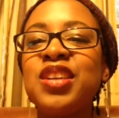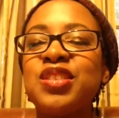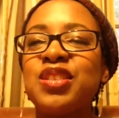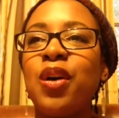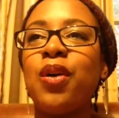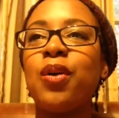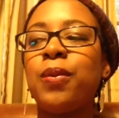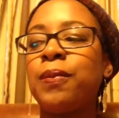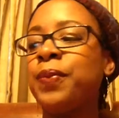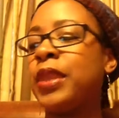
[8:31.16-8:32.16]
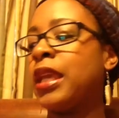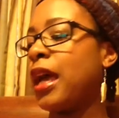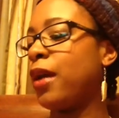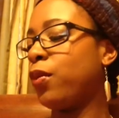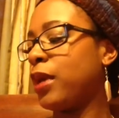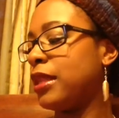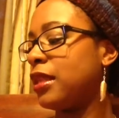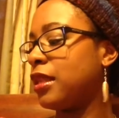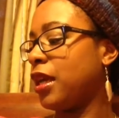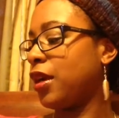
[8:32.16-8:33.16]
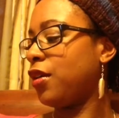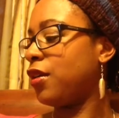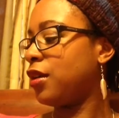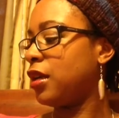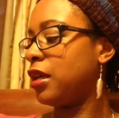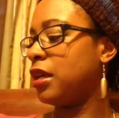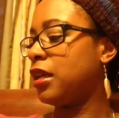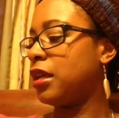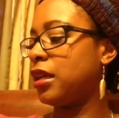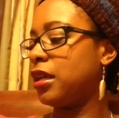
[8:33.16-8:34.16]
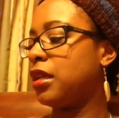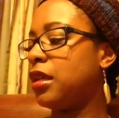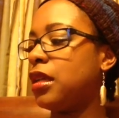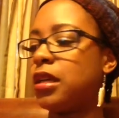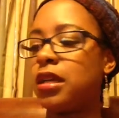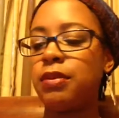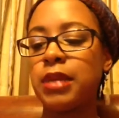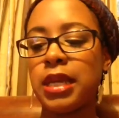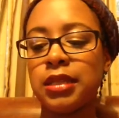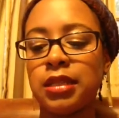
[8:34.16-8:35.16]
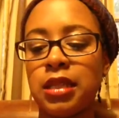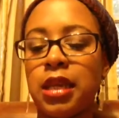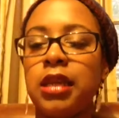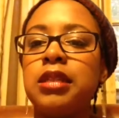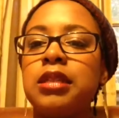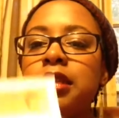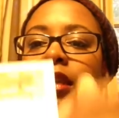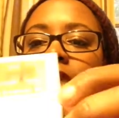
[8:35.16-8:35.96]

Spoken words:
So I went there last night.